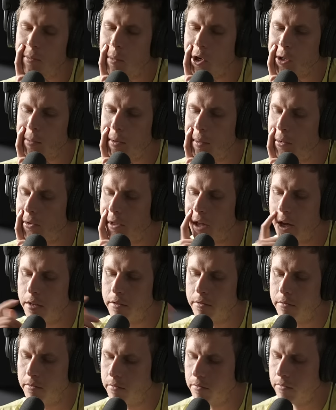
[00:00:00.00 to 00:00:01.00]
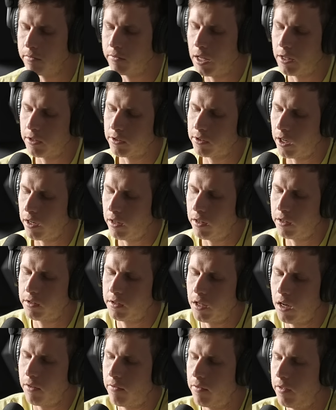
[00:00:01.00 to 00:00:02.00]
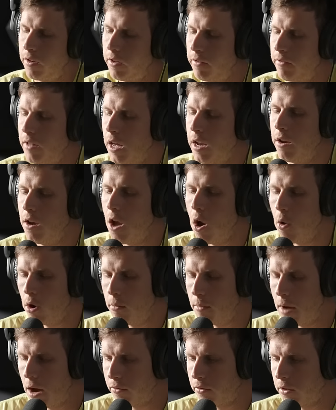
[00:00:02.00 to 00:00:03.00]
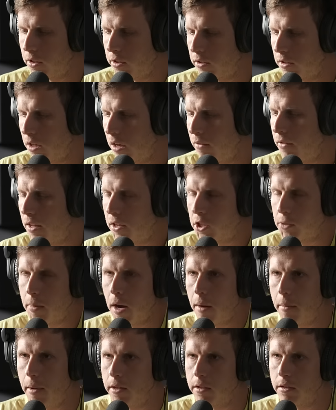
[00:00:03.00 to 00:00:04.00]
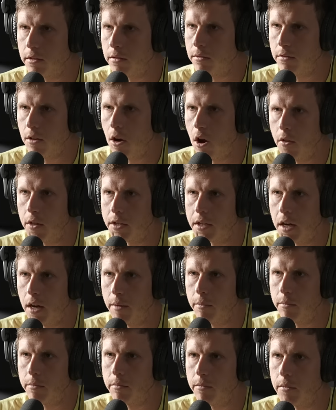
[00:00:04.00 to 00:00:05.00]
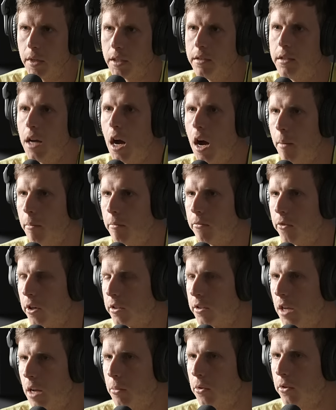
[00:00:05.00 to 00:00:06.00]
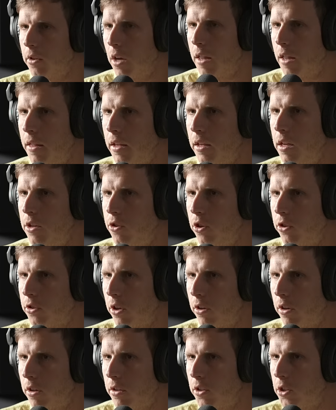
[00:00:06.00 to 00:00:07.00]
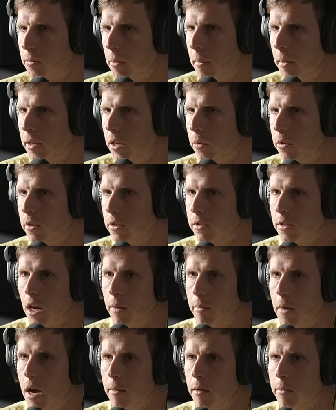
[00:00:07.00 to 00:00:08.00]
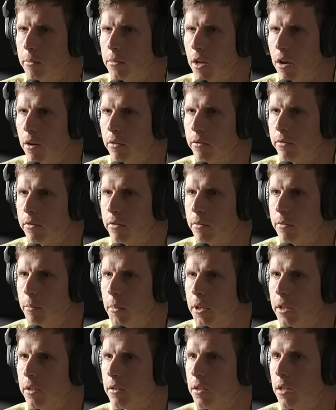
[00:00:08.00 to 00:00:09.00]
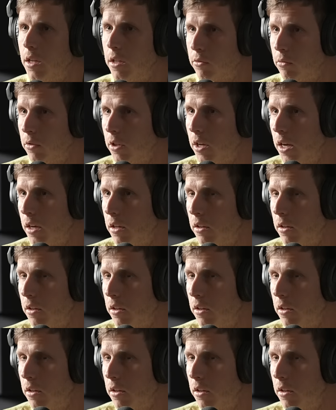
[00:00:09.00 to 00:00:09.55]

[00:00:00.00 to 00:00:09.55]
smartest people that, that study this stuff and that know about this stuff, they experiment all the time like Dom, for example. think he just started experimenting with ezetimibe himself because yeah. he has really high